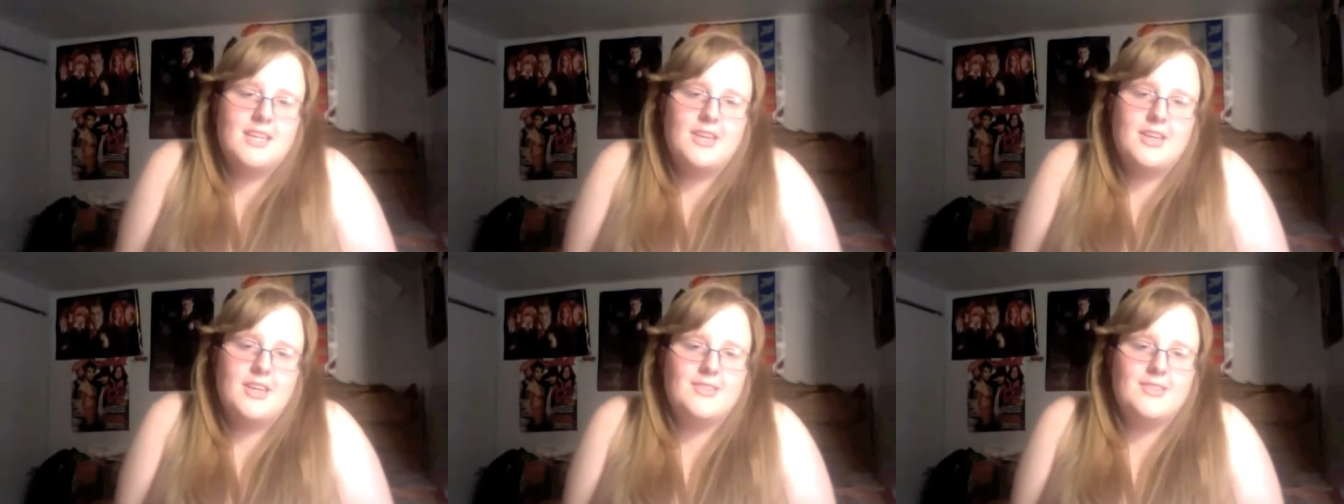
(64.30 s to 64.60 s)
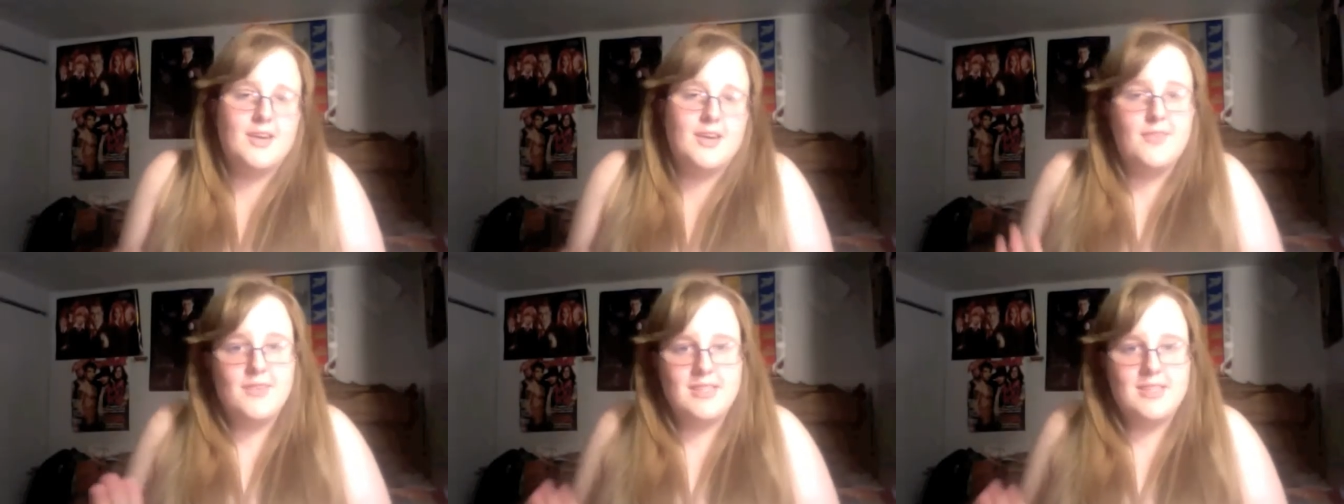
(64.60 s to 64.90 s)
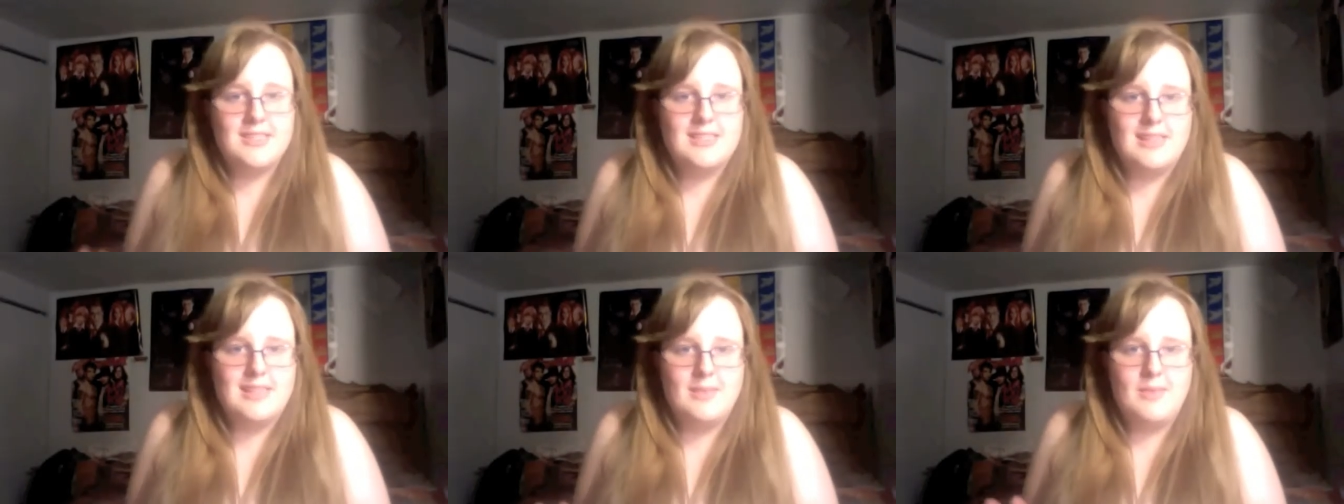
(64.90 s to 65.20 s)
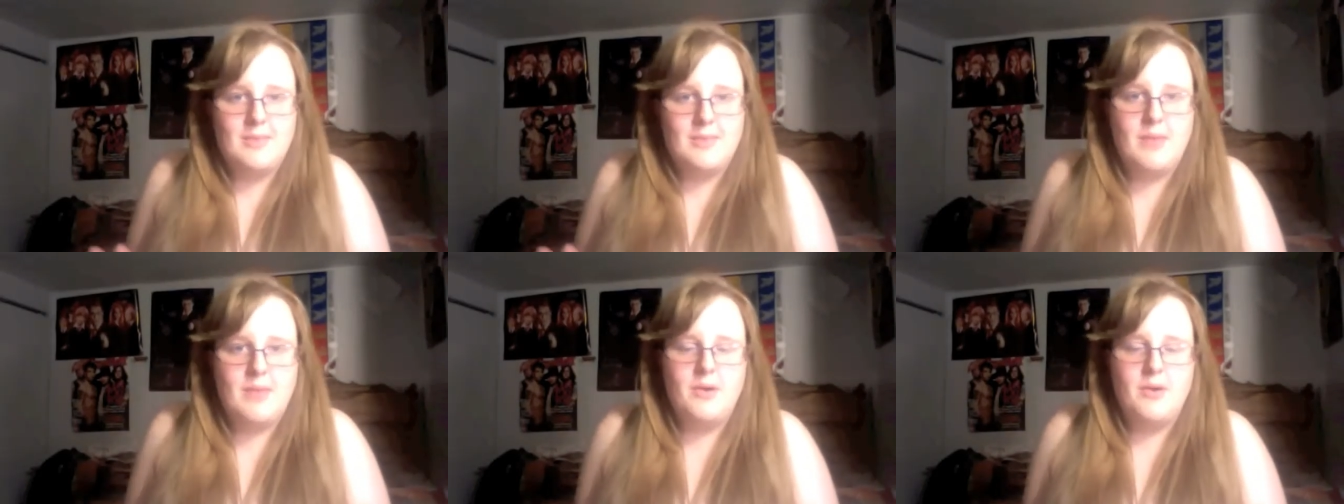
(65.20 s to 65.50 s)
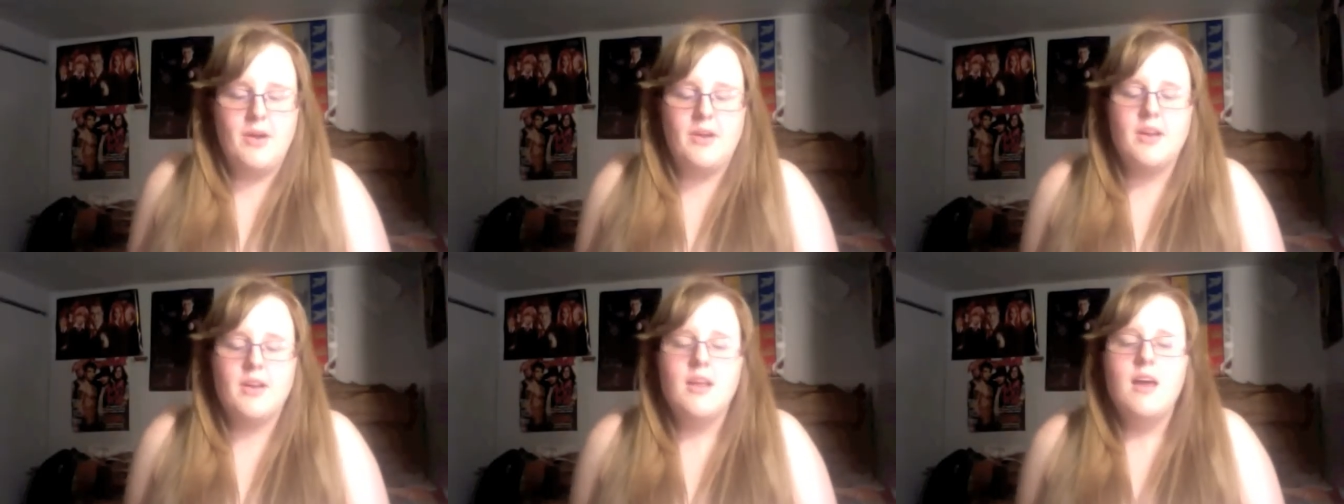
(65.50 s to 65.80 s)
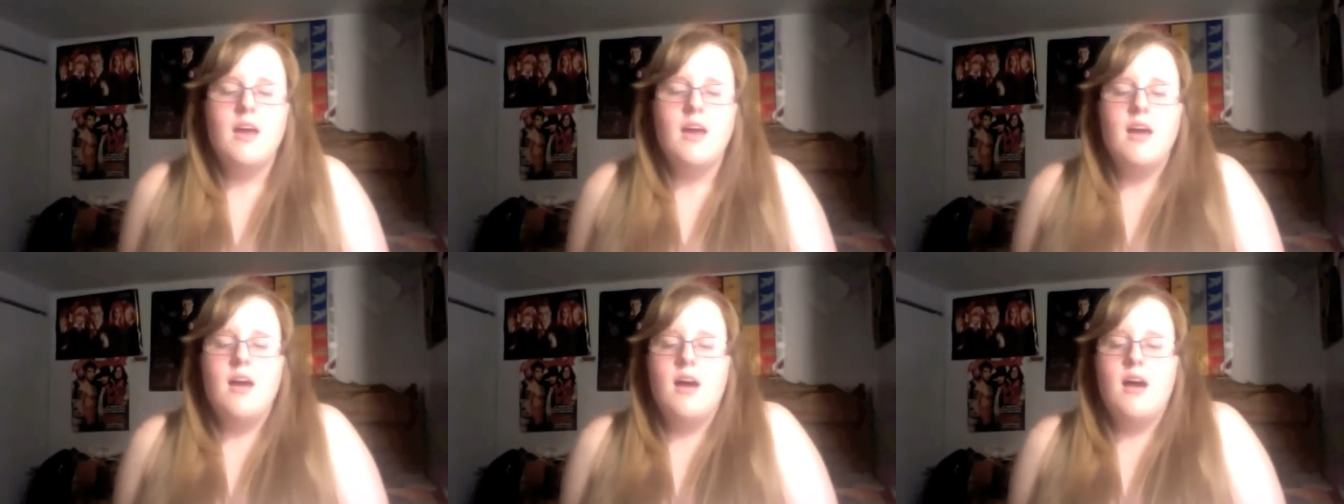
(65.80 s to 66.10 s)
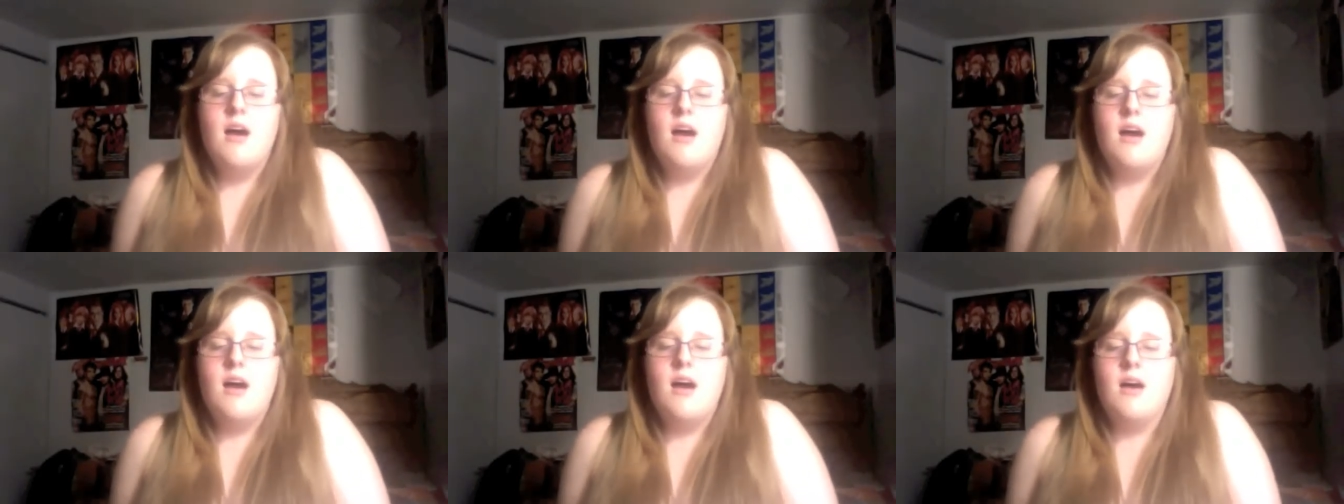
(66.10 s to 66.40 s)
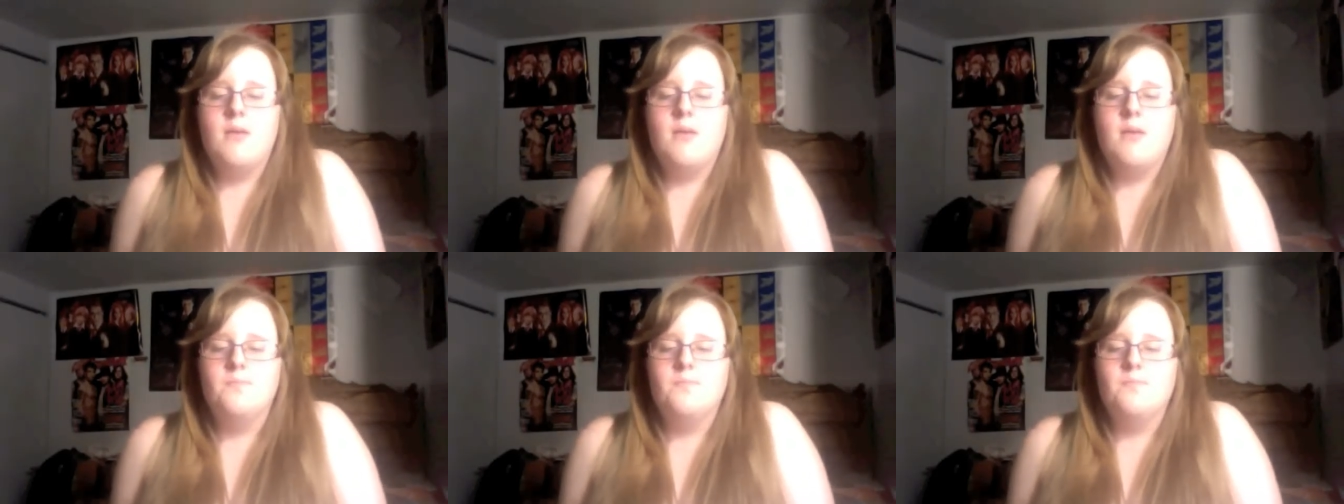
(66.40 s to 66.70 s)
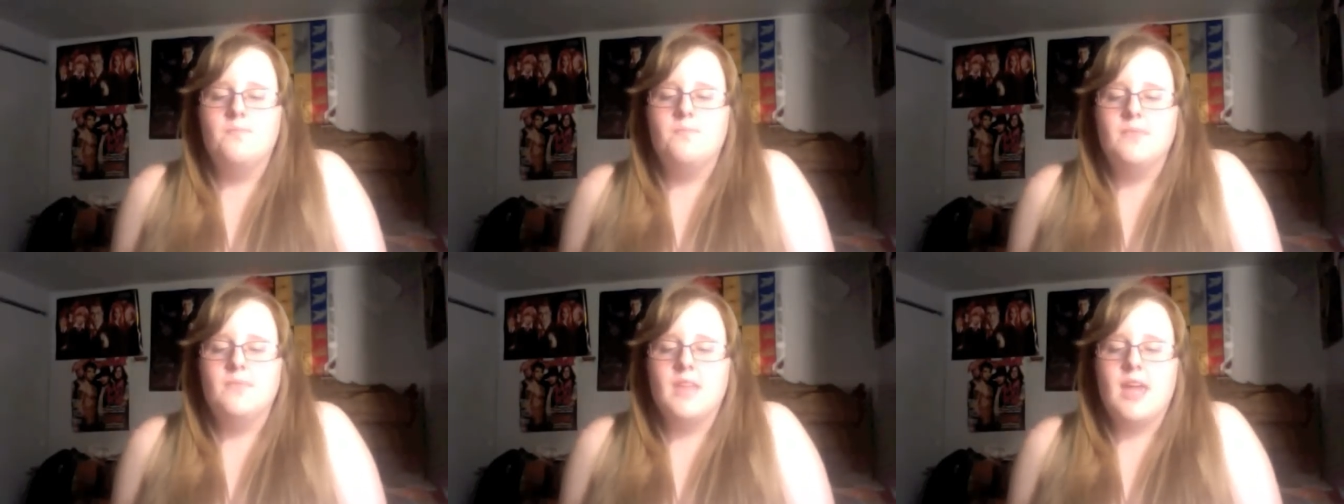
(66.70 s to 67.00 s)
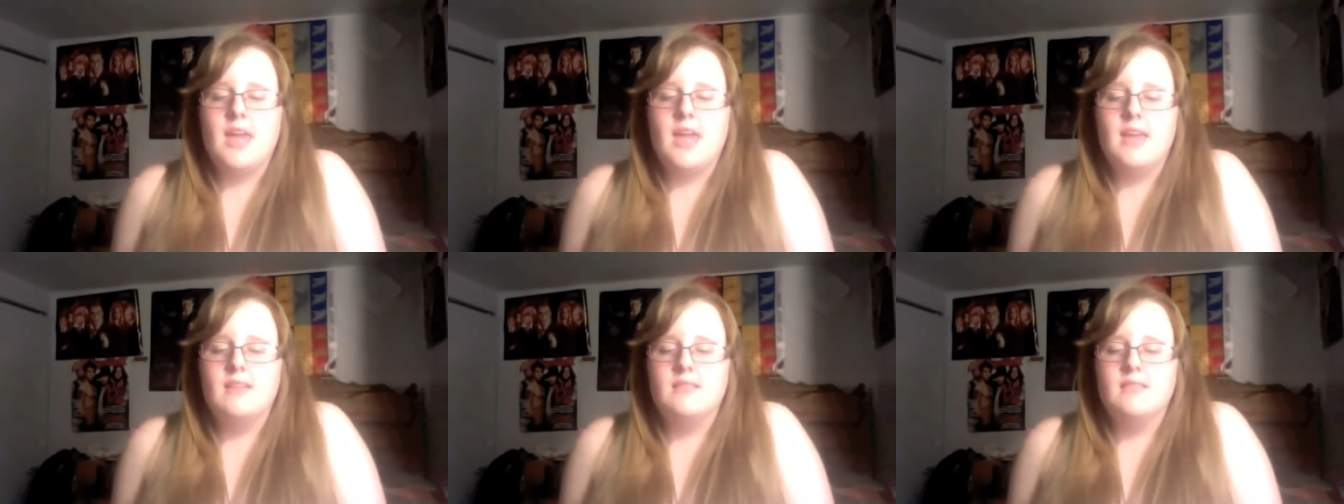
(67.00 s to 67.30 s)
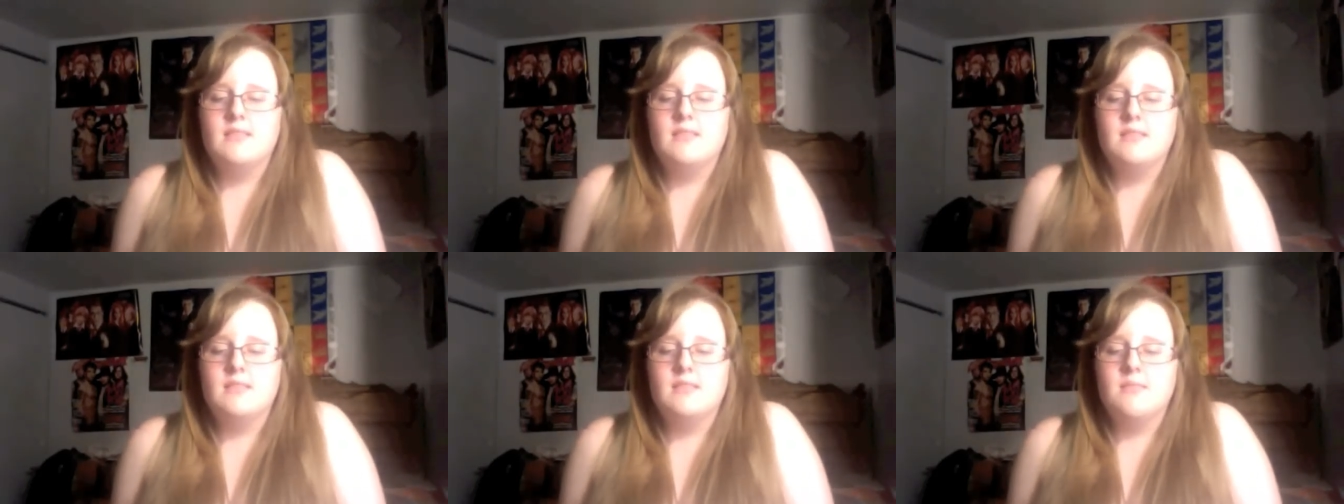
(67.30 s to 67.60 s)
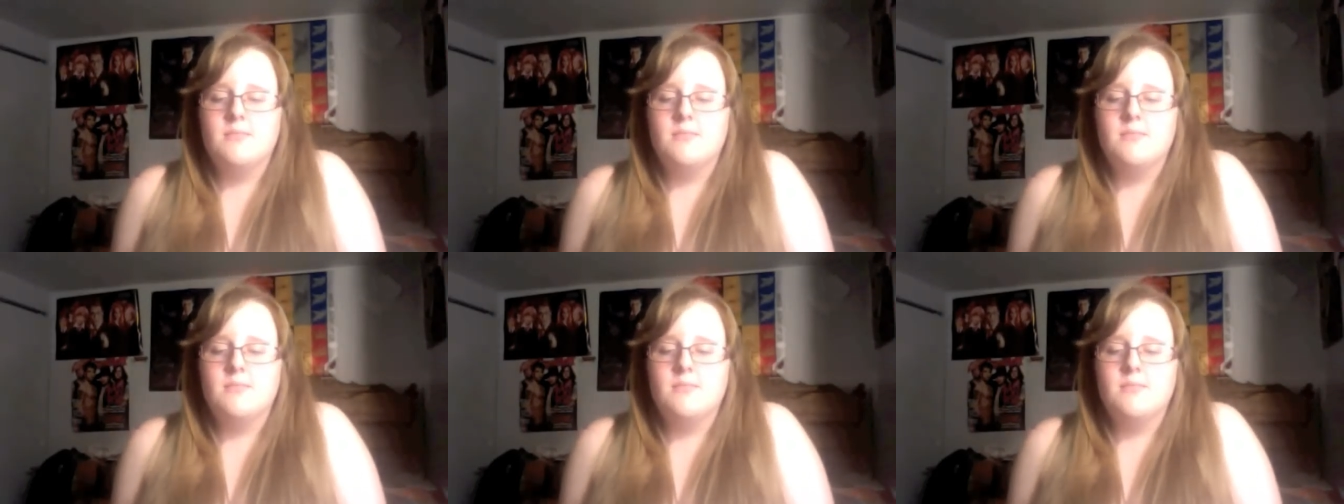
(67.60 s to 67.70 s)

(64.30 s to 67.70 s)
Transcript: yourself isn't the bad part. It's